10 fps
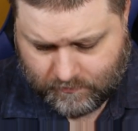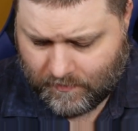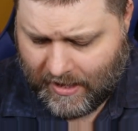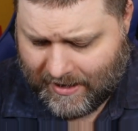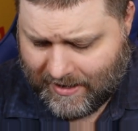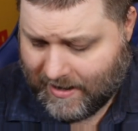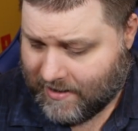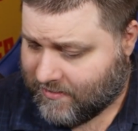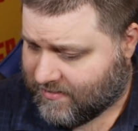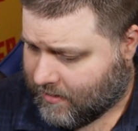And it
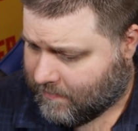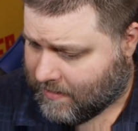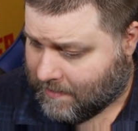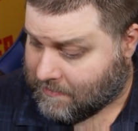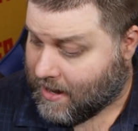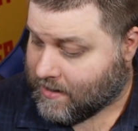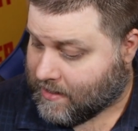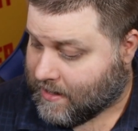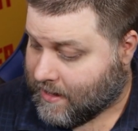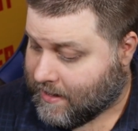is, um, I'm not going to
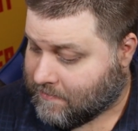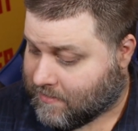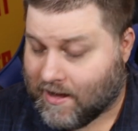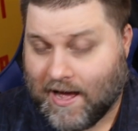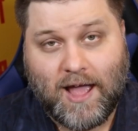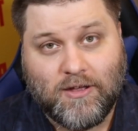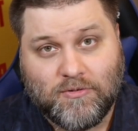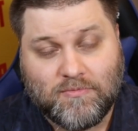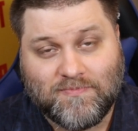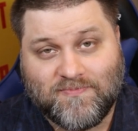lie, I
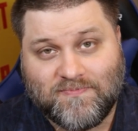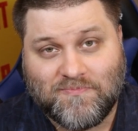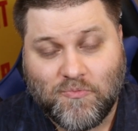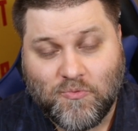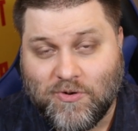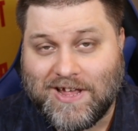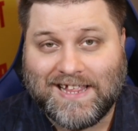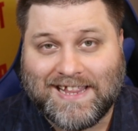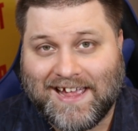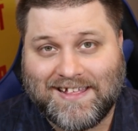really
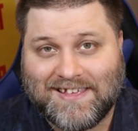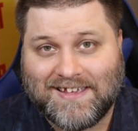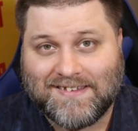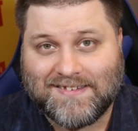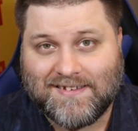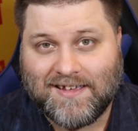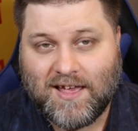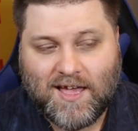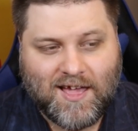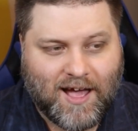like these.
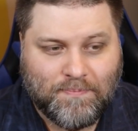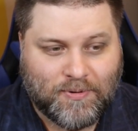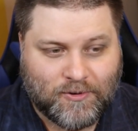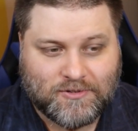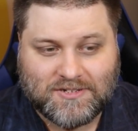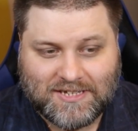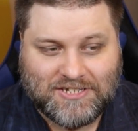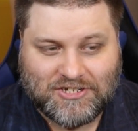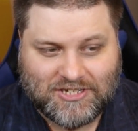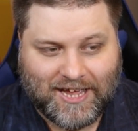I personally
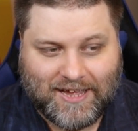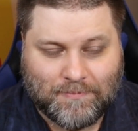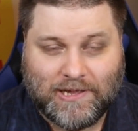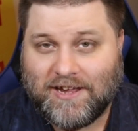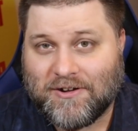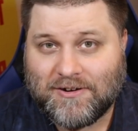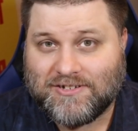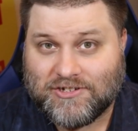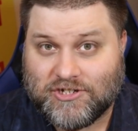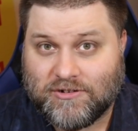just like playing cards
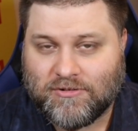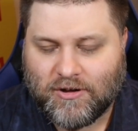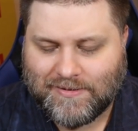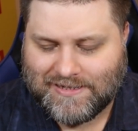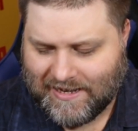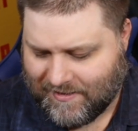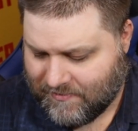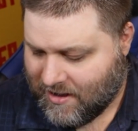in general, always have.